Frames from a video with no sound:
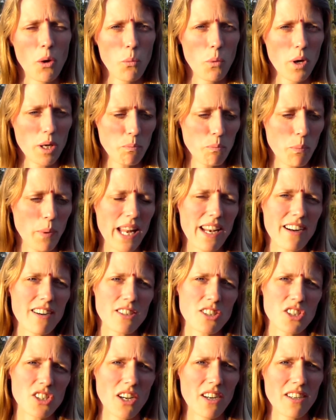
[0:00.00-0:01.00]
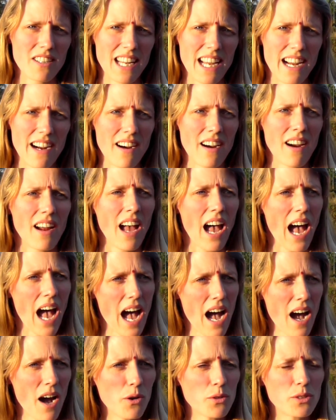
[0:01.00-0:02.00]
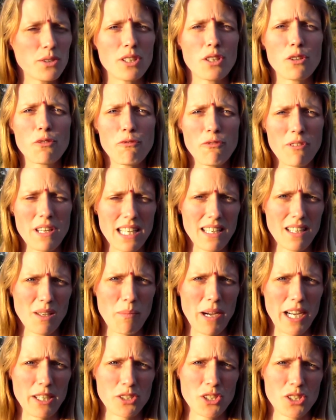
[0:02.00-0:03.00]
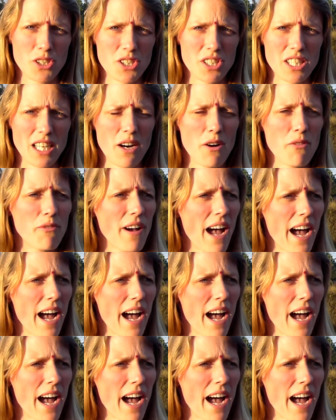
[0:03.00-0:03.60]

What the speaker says: What patterns are there? How do you feel about yourself?